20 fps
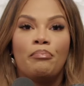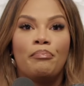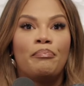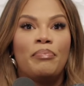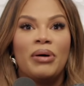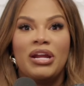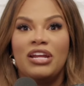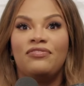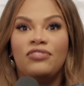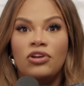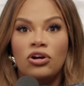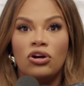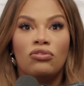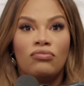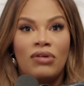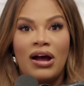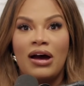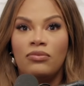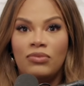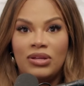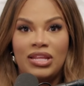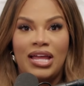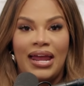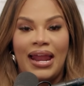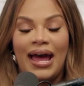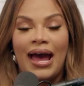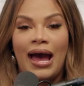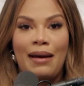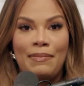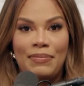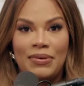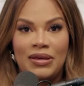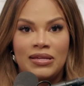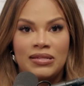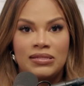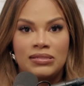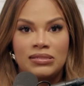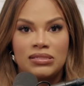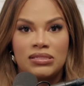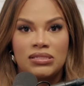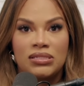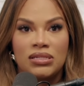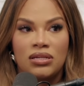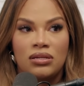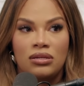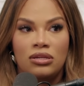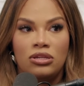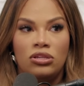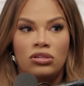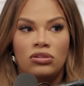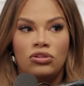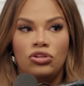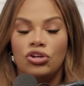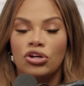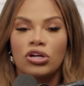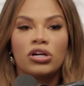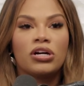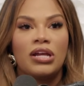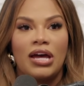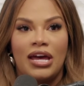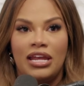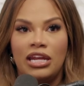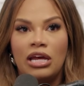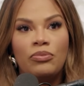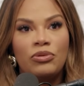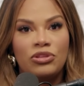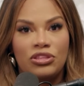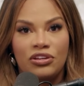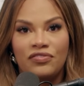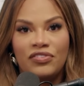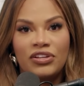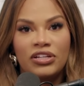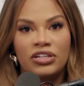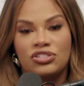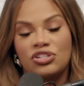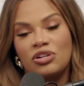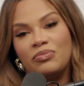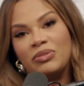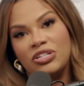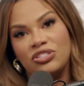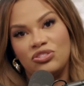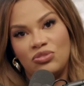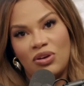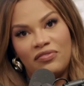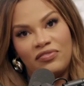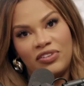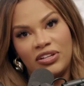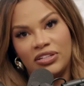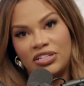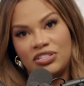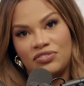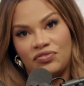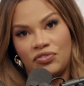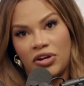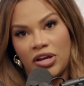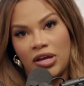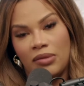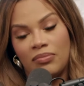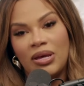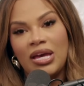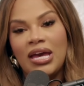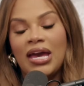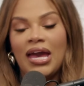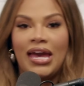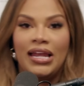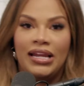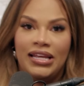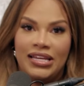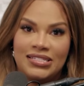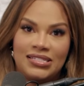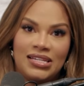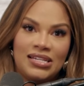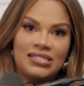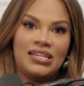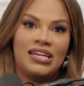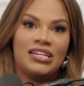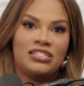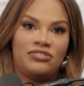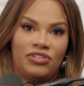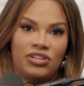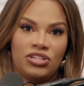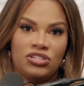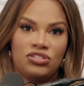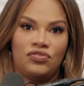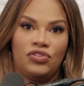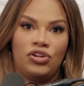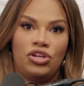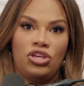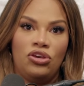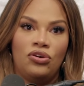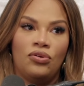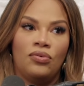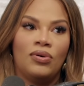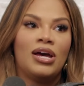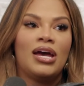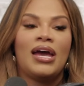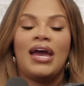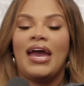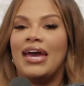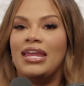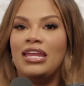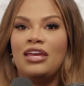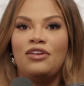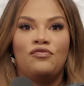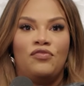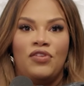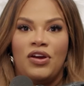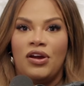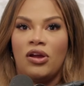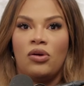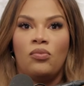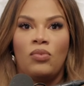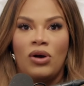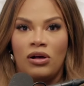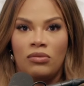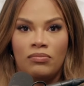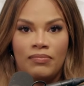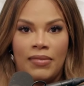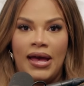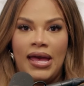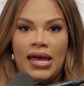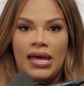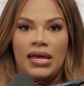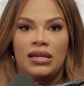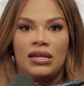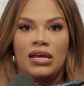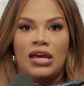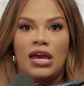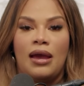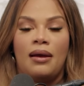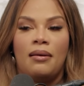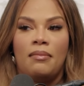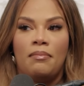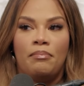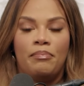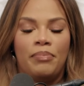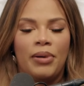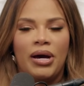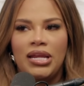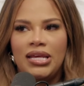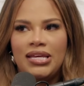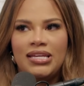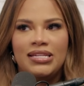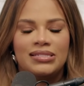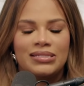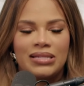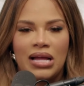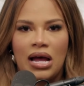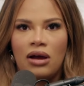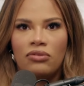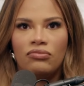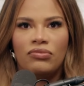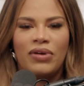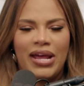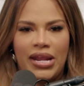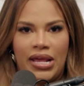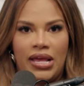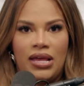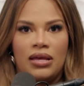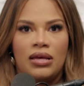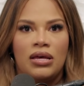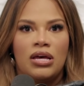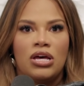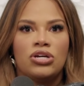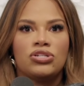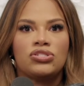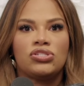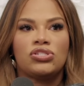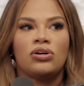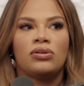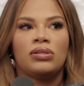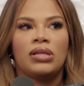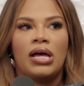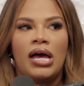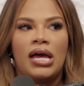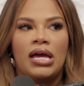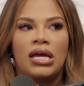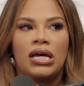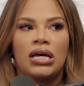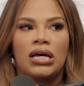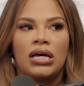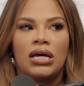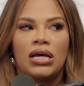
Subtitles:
But if you're around when that happens, you're going to end up with your feelings hurt because you have feelings for him. And he says he has feelings for you. And he very well might, but he's not ready. So like,